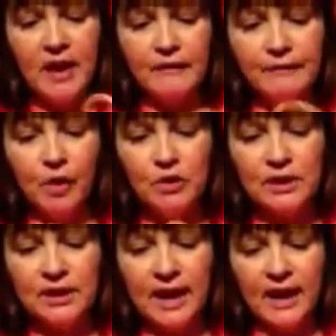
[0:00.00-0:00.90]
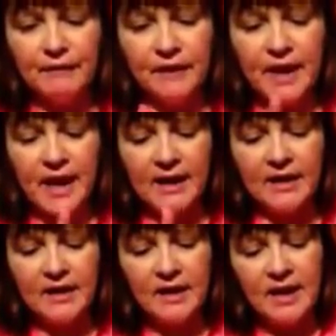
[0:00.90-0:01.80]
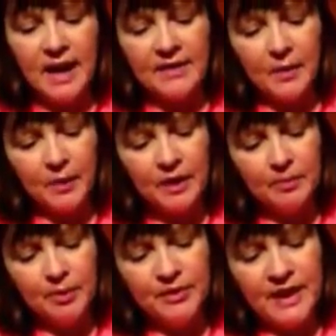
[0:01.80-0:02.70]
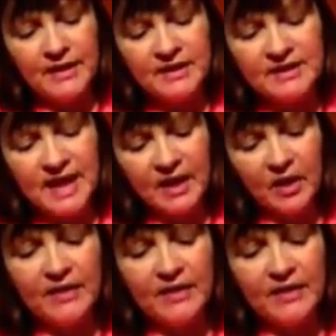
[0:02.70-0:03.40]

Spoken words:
and fold it in half again, and then we're going to put that in the center,